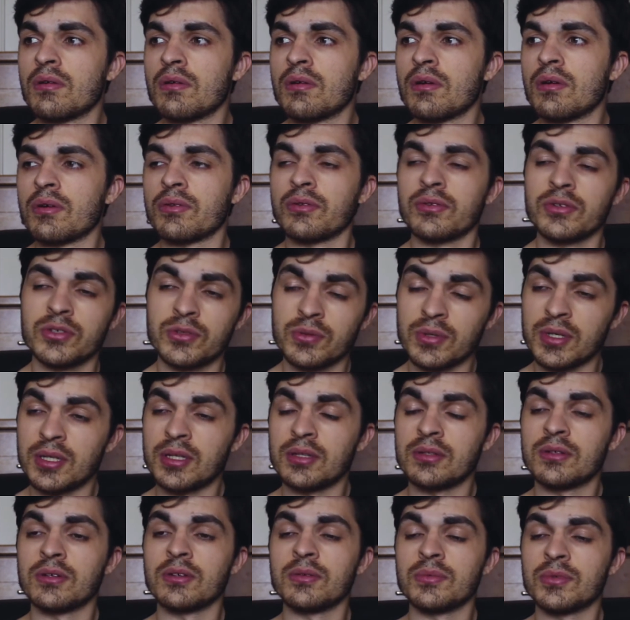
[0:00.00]
authoring suite
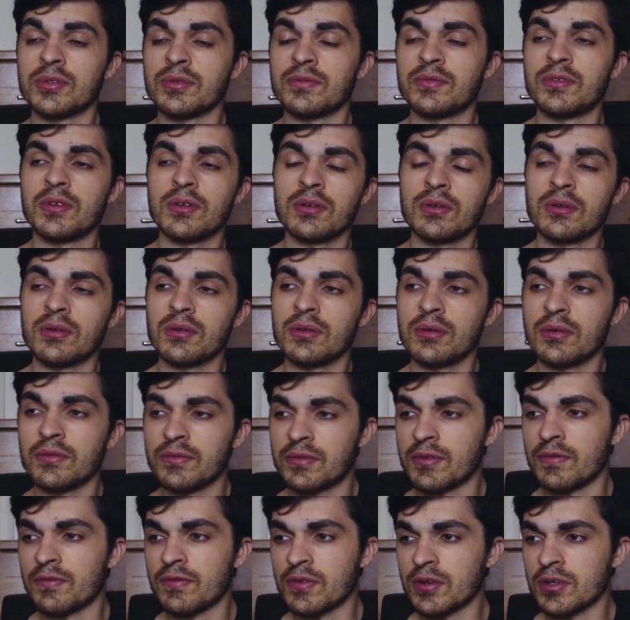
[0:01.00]
in terms of the
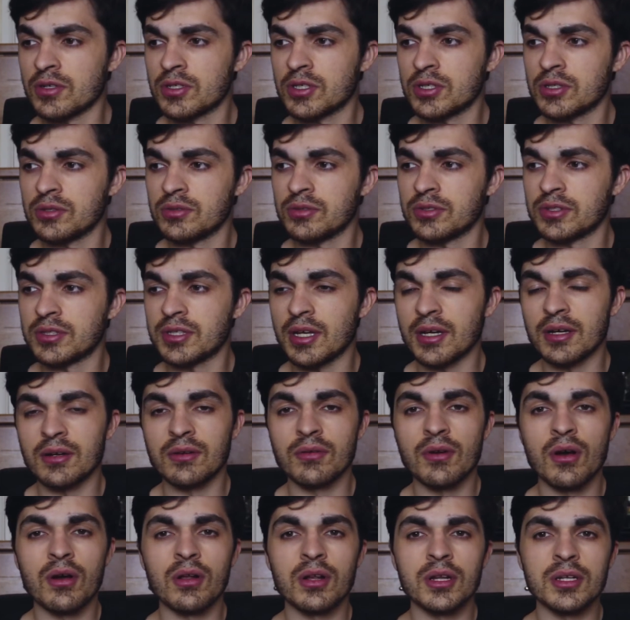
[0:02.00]
virtues, they
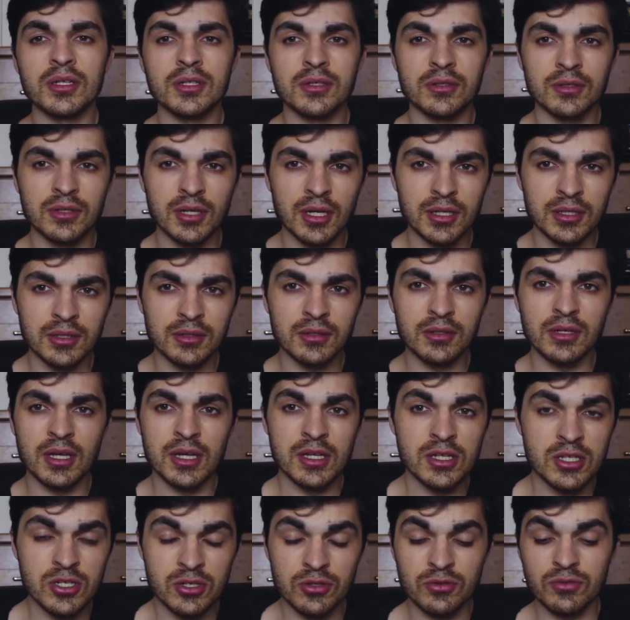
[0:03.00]
are all
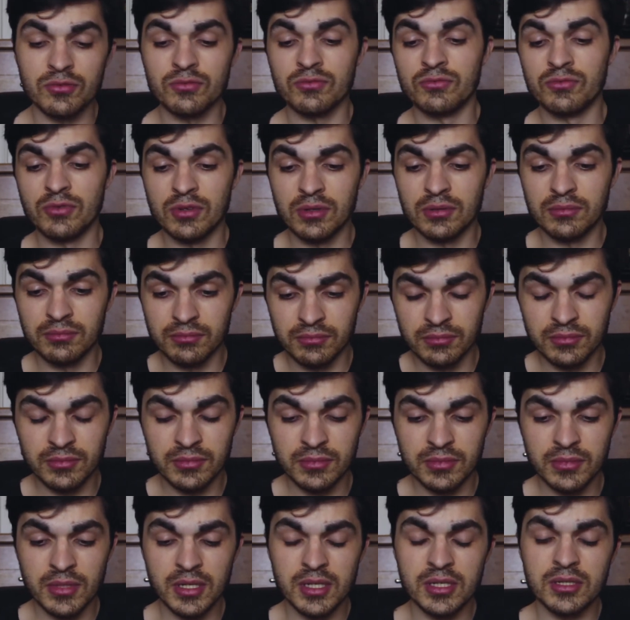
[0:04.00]

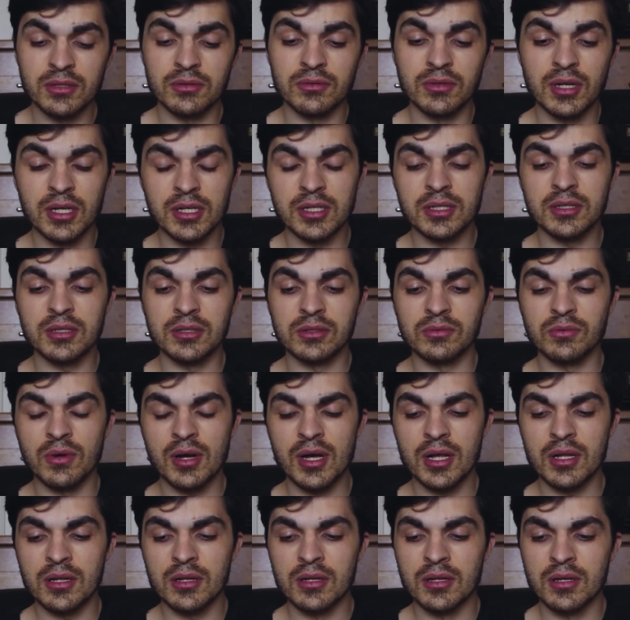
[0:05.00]
interlinked as
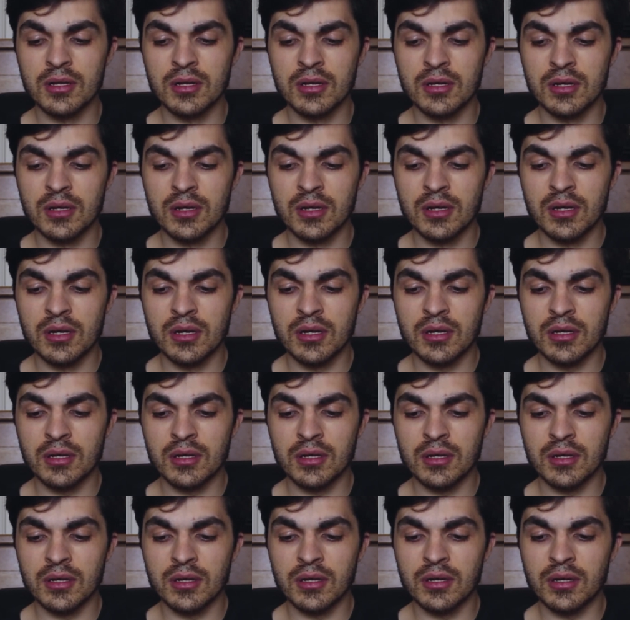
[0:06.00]
well.
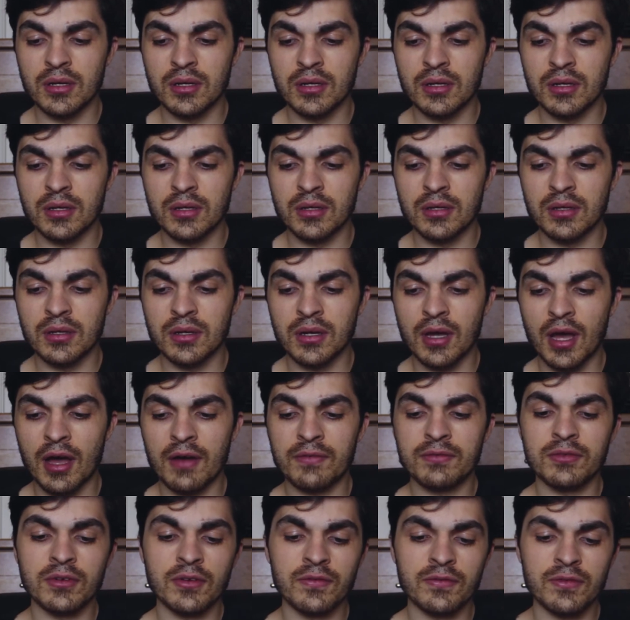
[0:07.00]
And
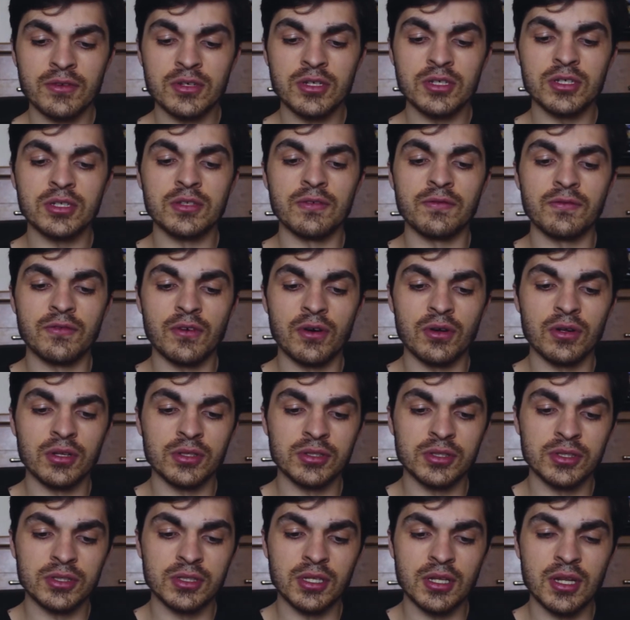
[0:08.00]
after I finished the
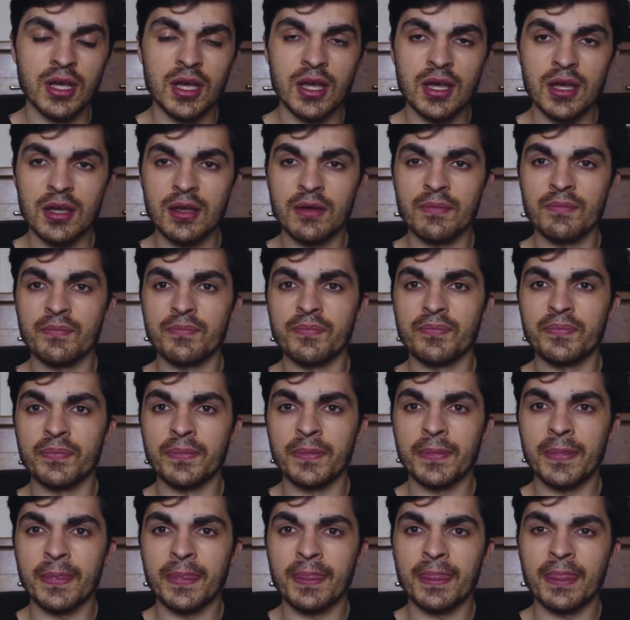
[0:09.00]
faults today,
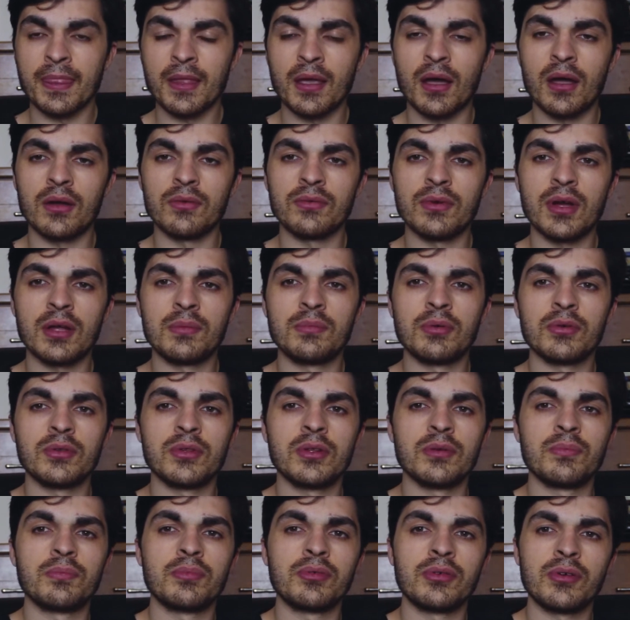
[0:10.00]
I read both
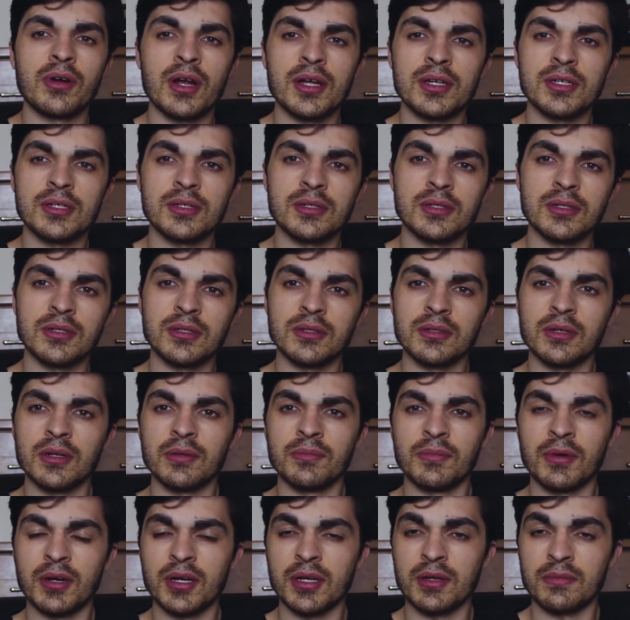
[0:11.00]
the present and
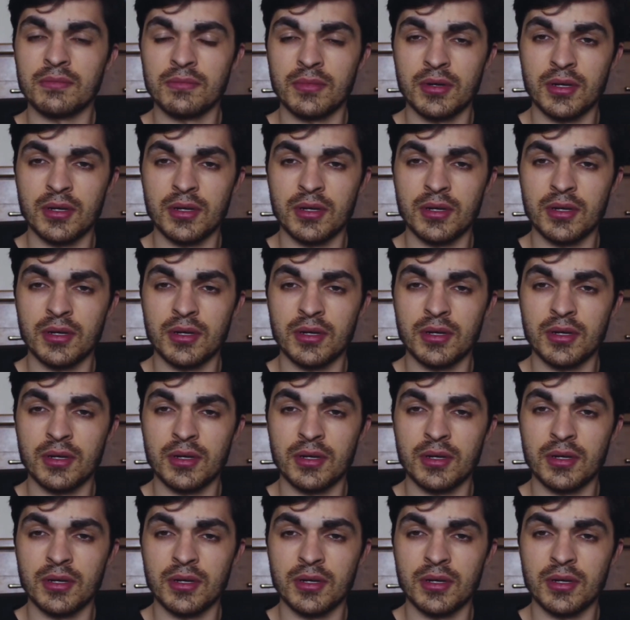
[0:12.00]
my